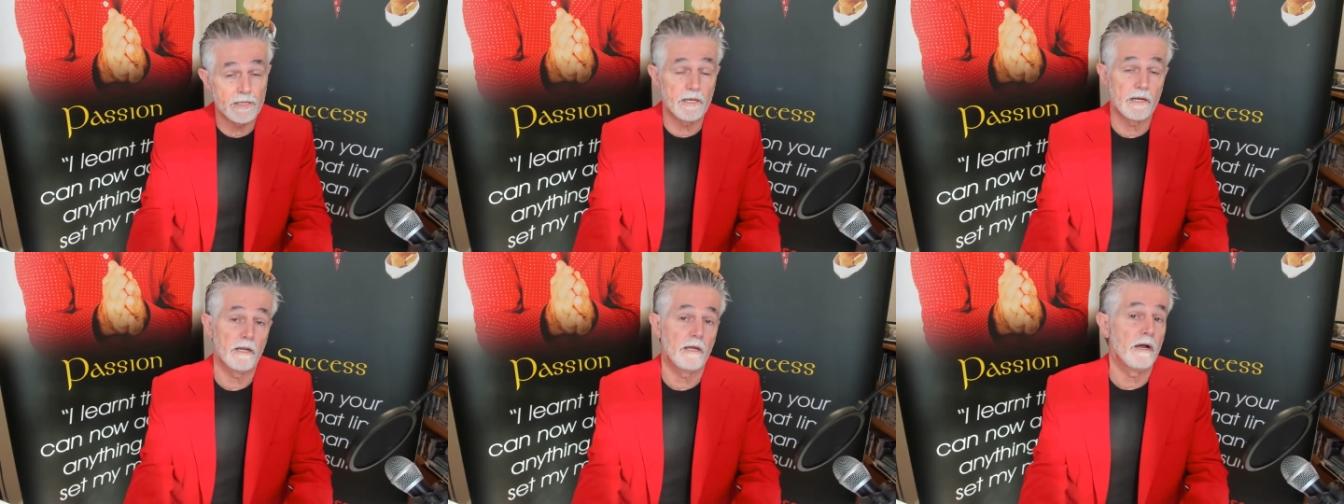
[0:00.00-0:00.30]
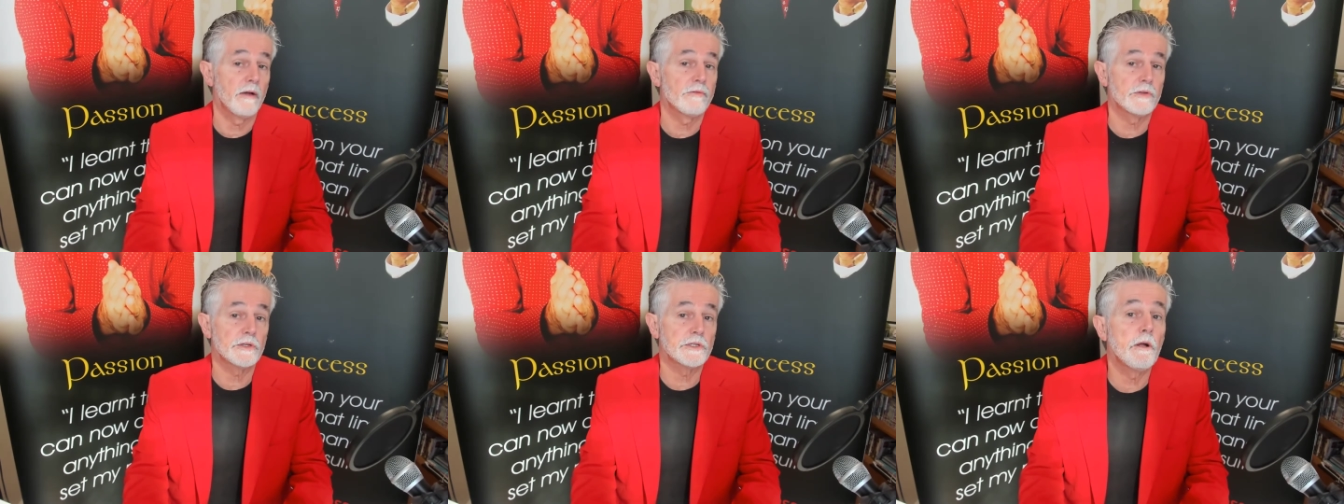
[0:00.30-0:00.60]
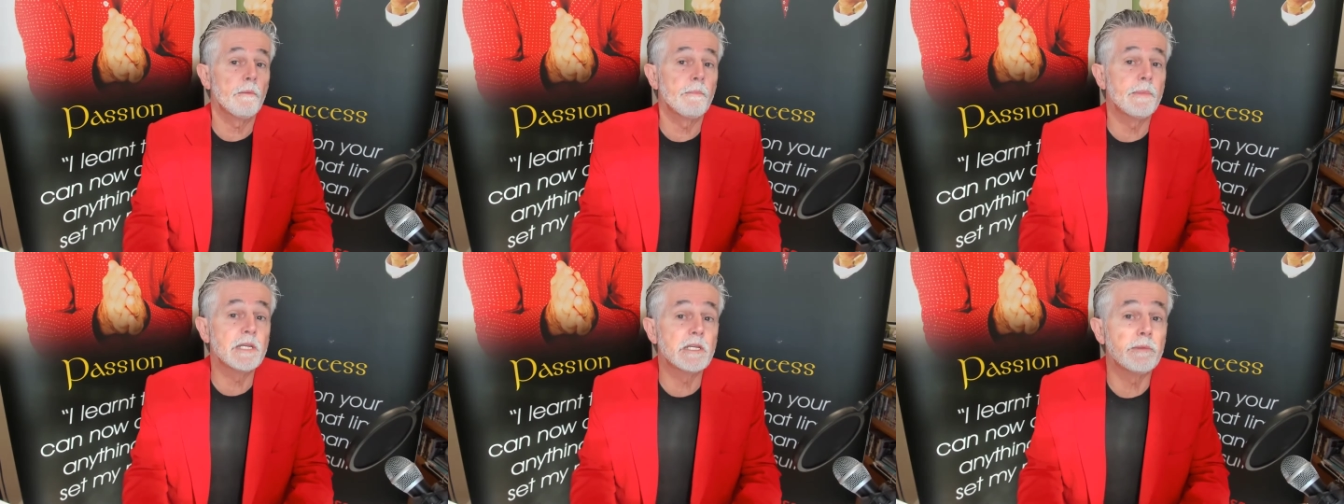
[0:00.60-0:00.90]
that life is
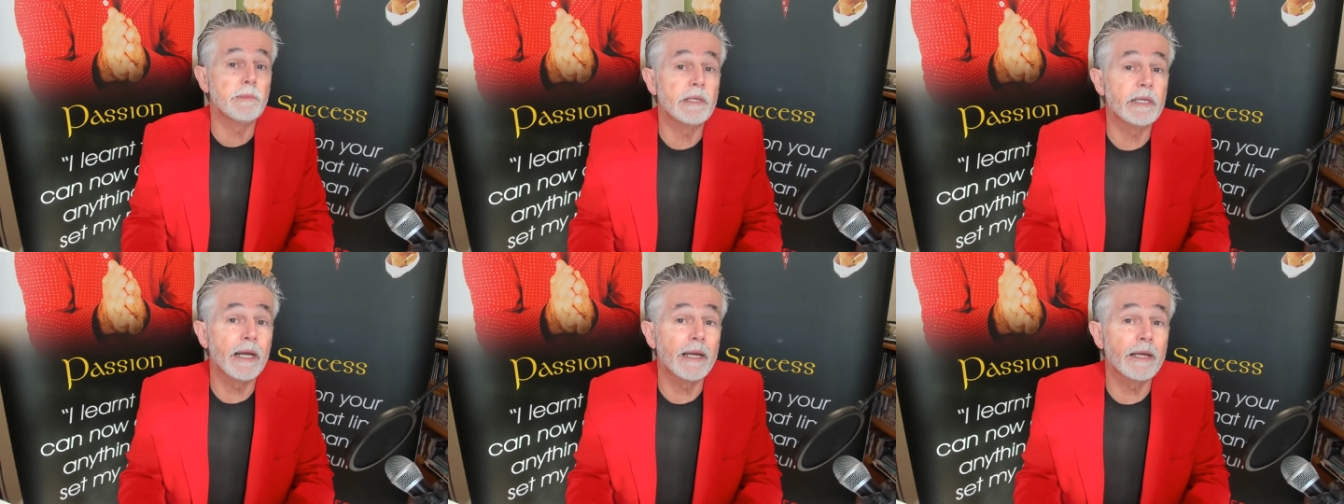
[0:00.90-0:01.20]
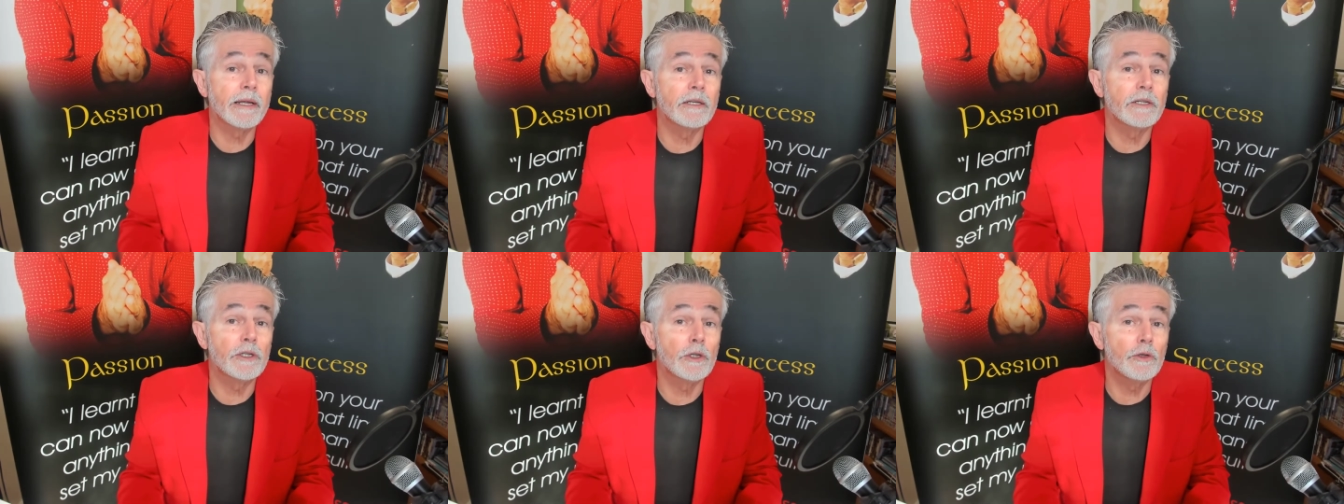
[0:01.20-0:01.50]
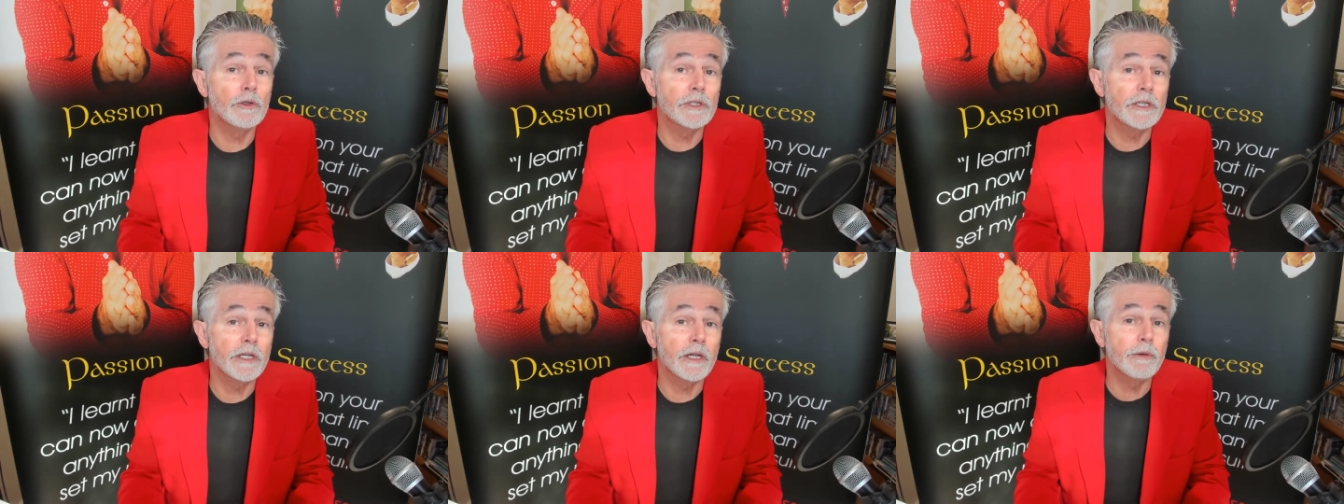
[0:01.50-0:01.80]
not meant to be taken
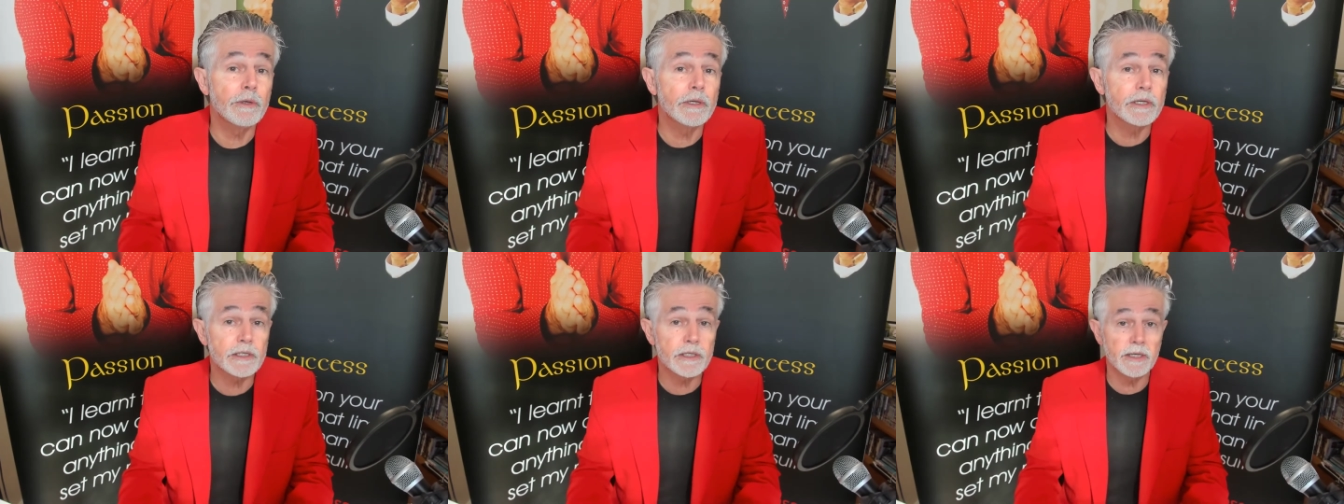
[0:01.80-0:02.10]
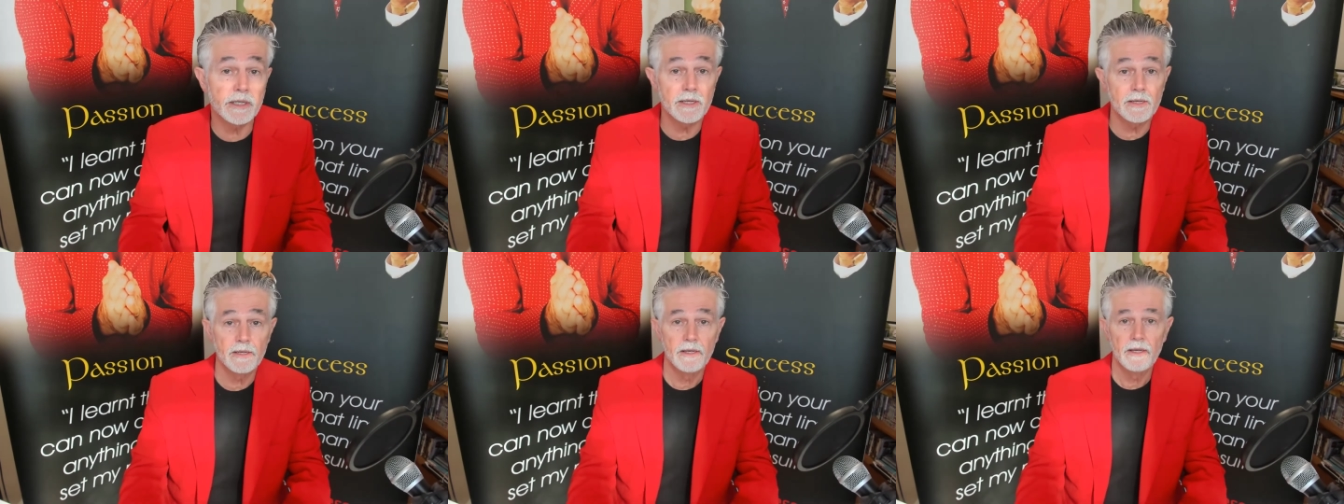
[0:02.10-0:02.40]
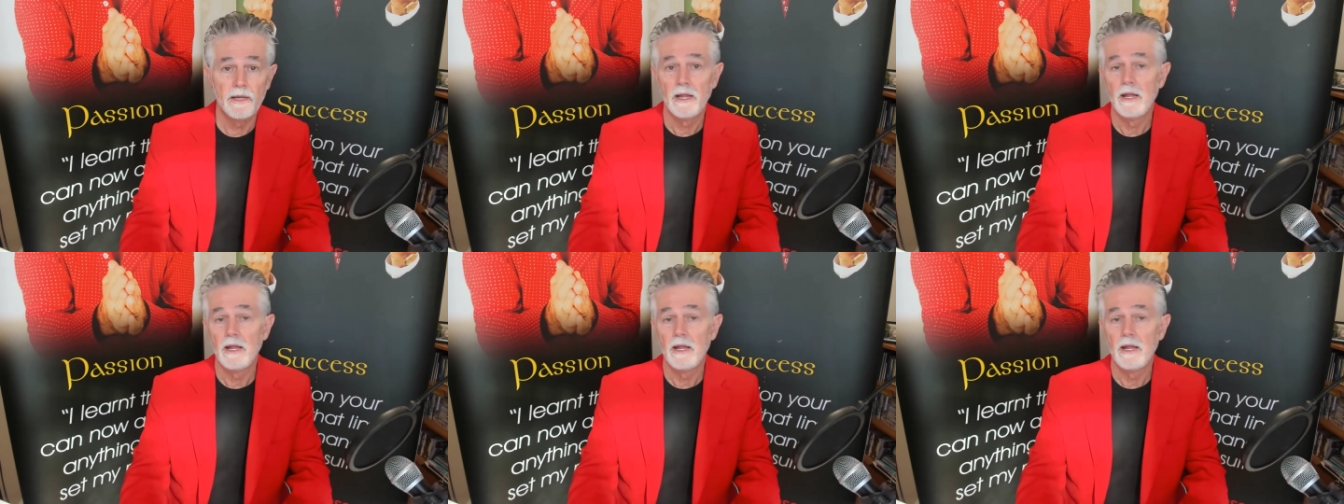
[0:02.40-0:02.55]
too seriously,